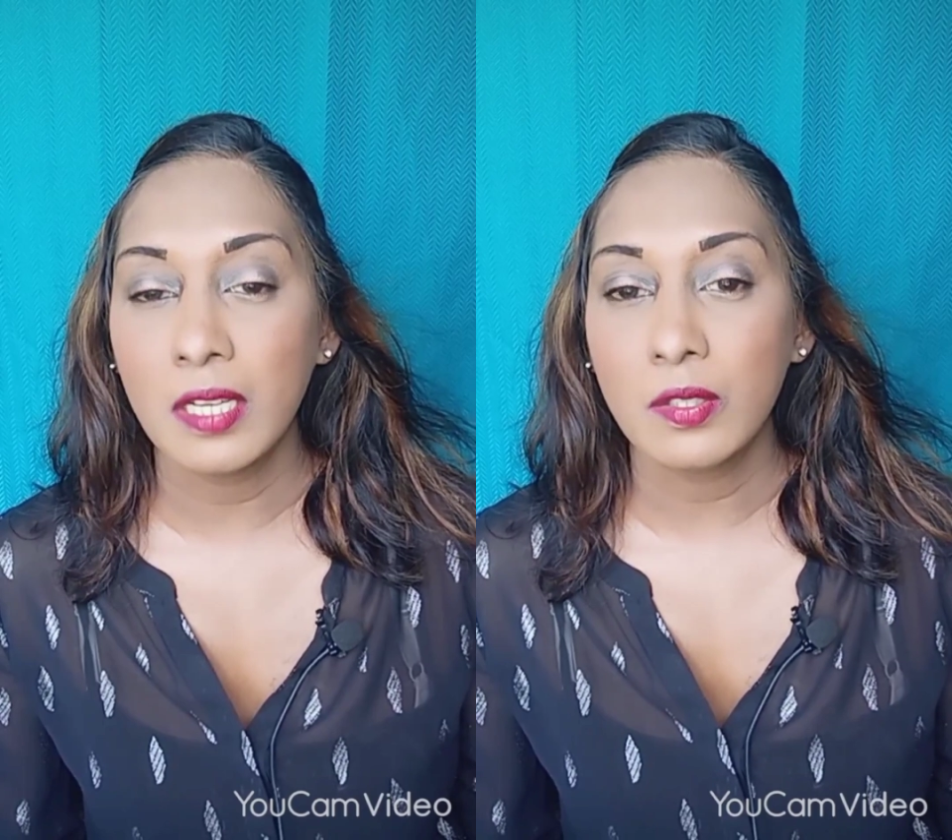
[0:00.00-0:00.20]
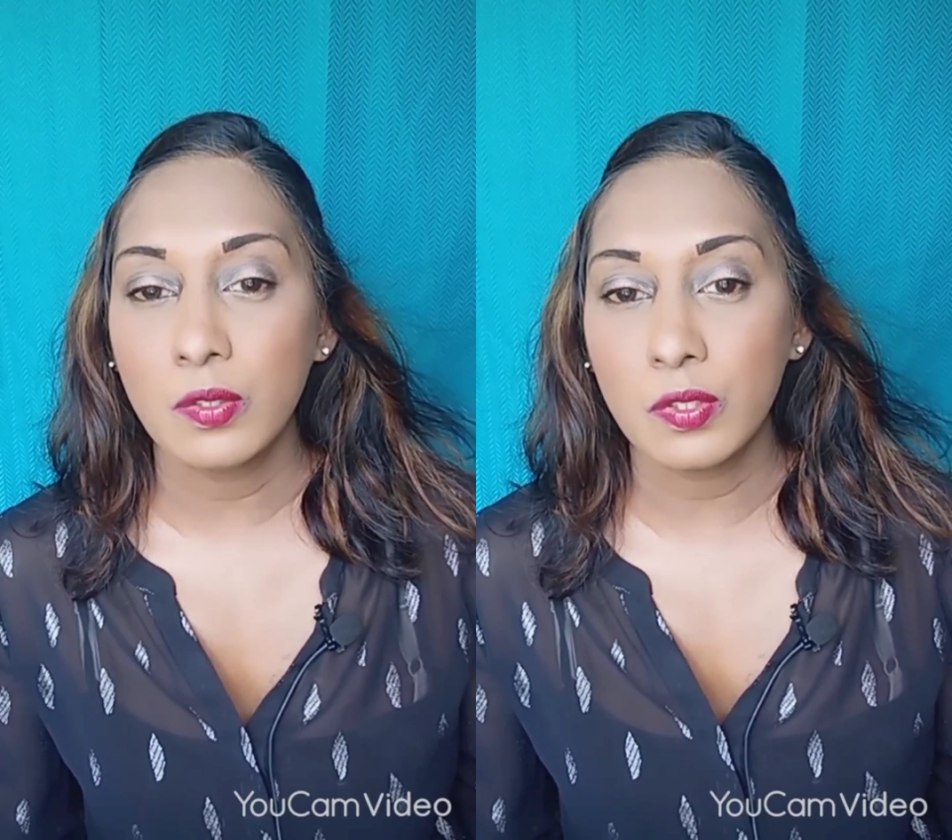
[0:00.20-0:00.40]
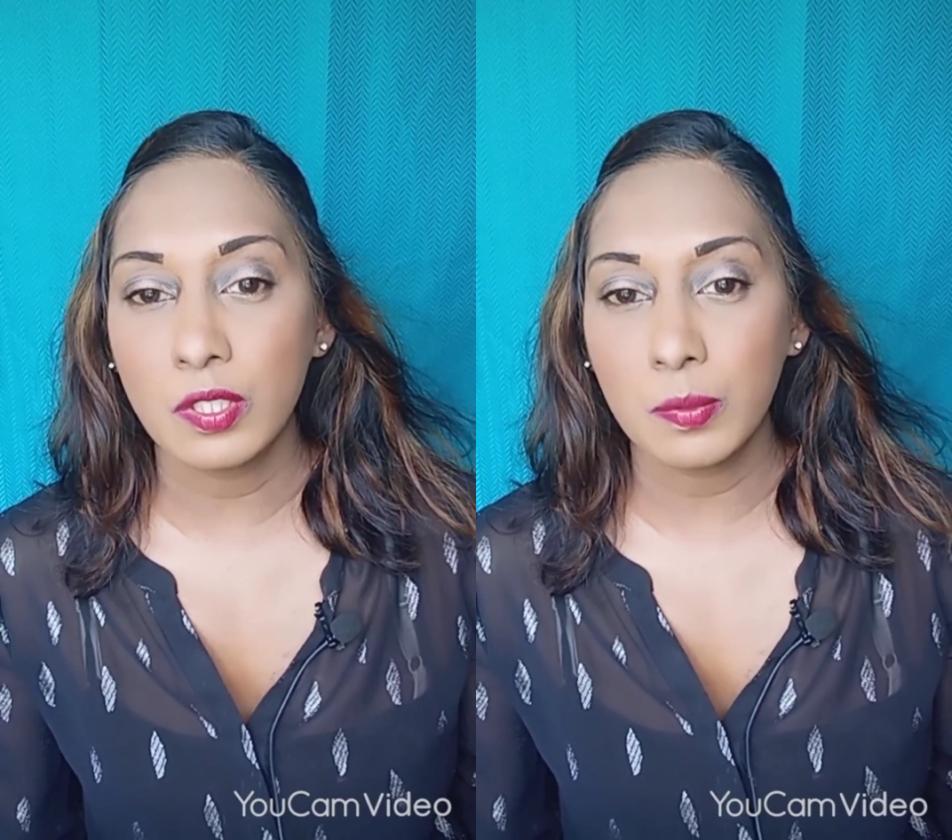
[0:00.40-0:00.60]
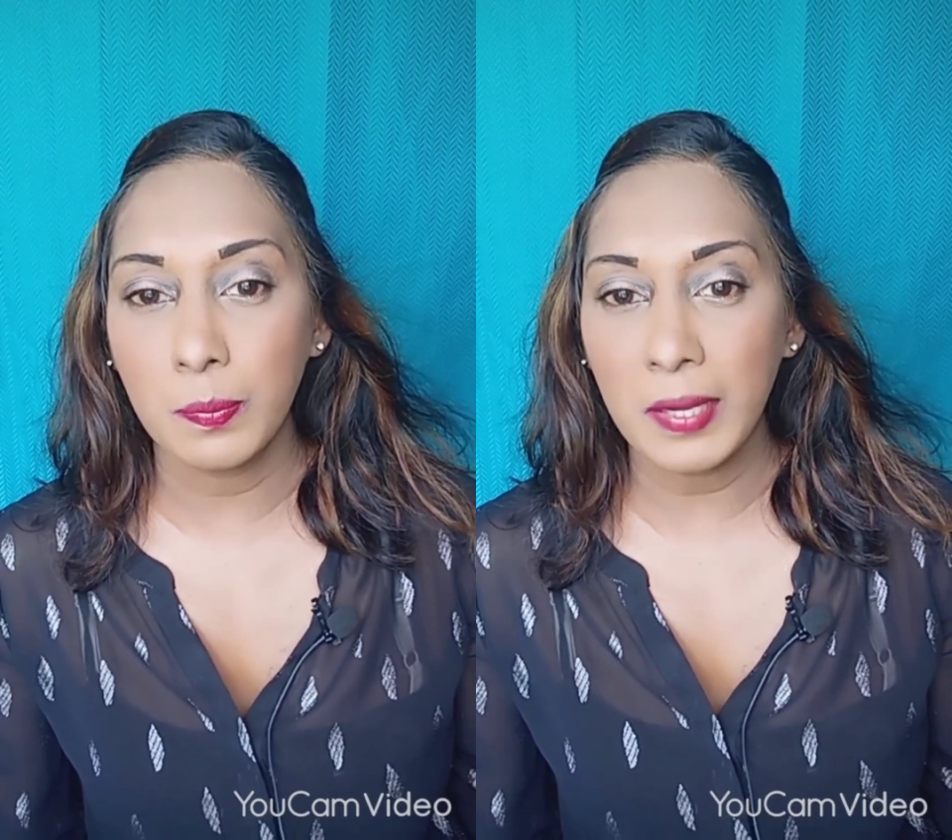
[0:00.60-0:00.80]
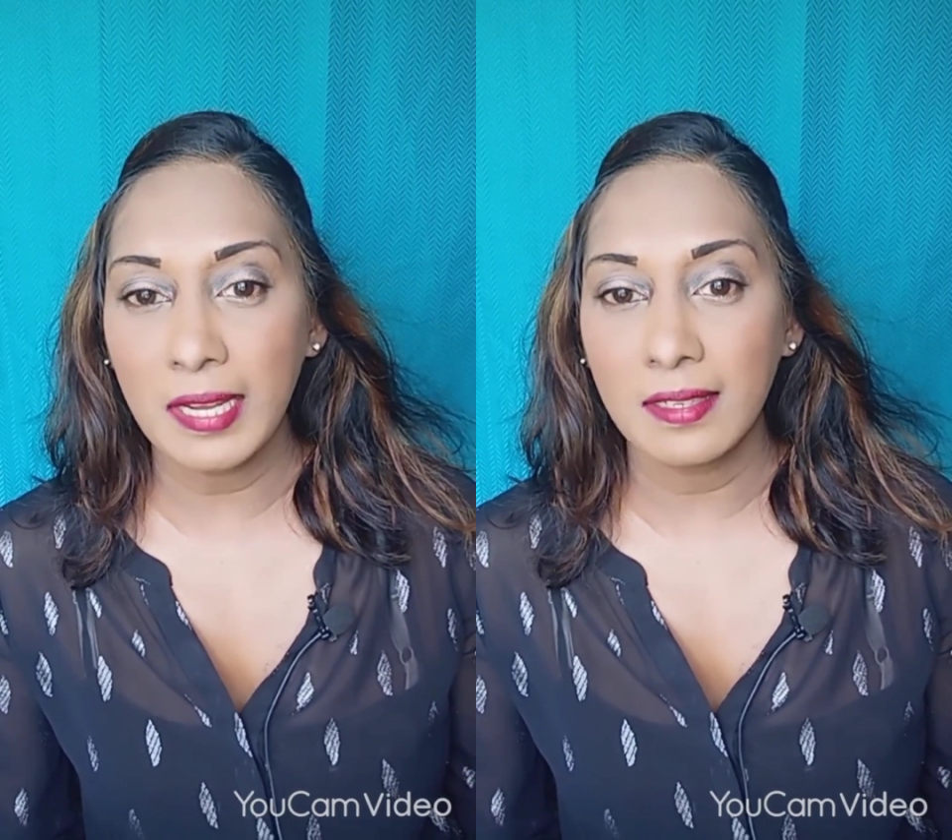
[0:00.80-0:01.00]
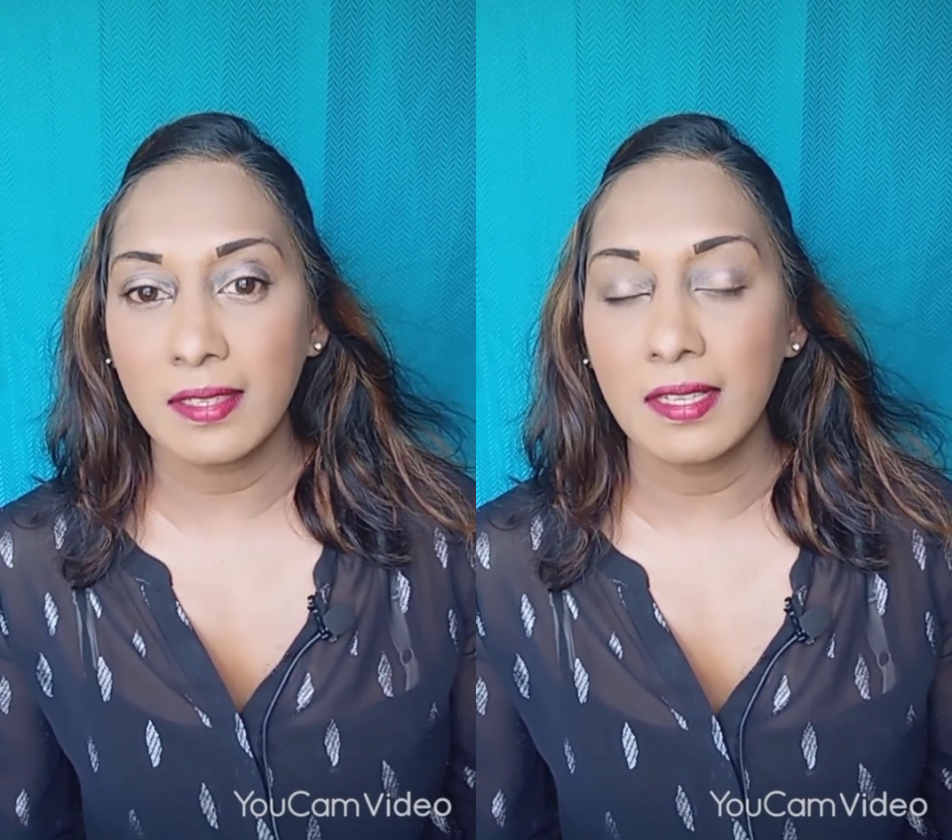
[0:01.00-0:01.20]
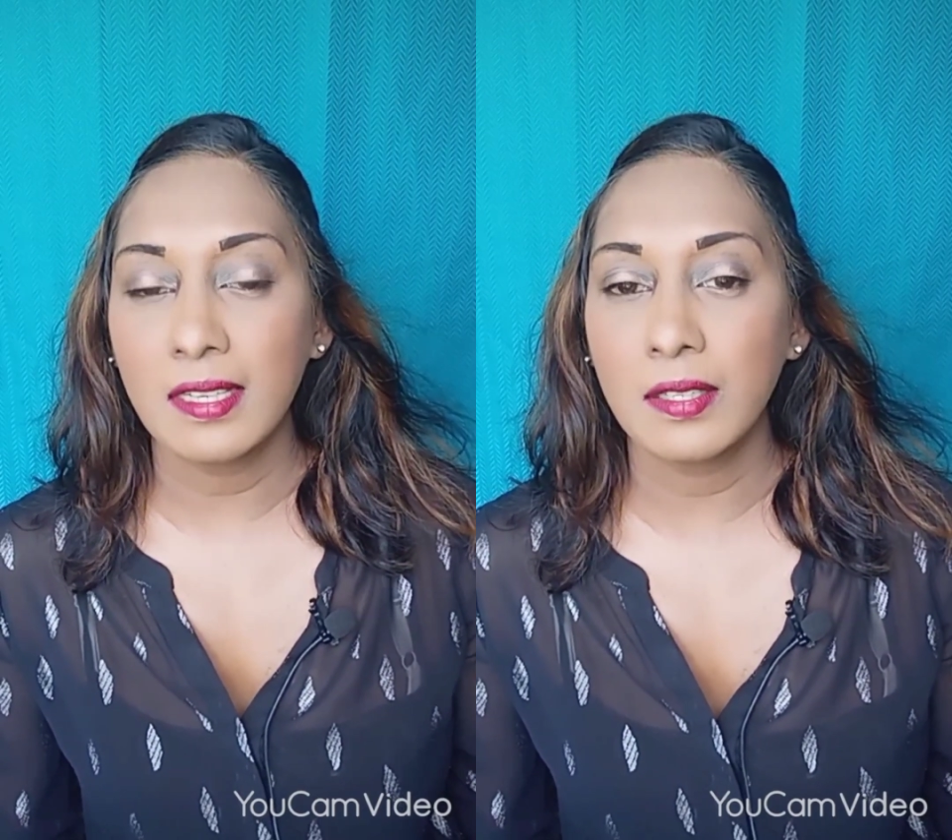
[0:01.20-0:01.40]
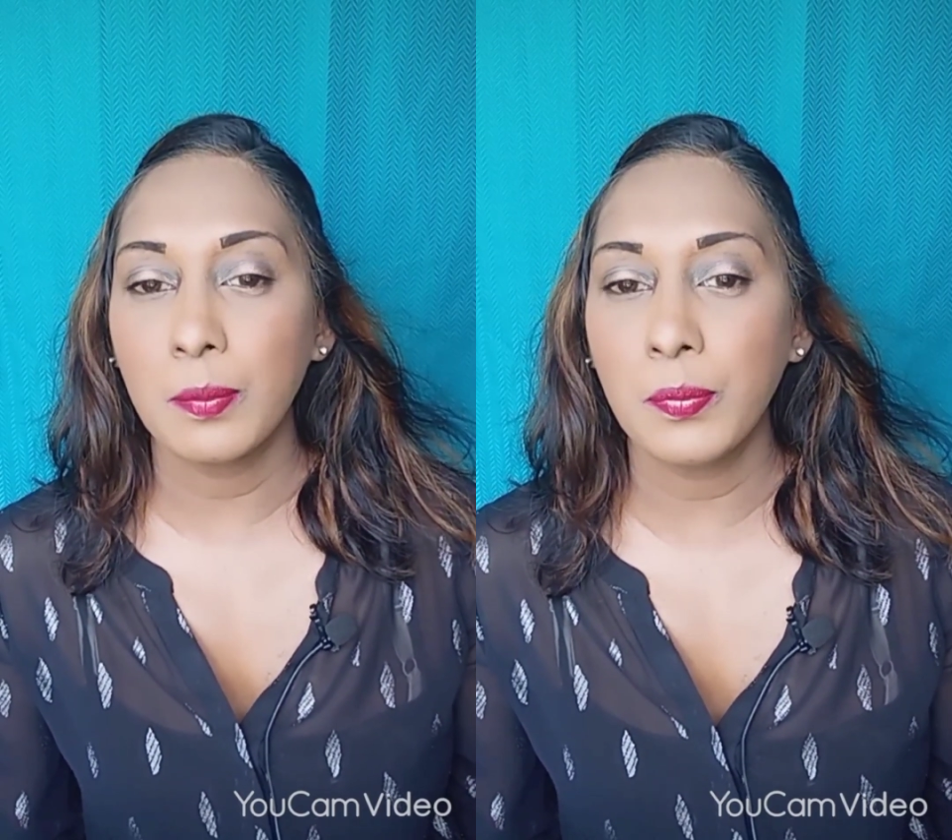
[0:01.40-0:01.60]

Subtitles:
to spend in the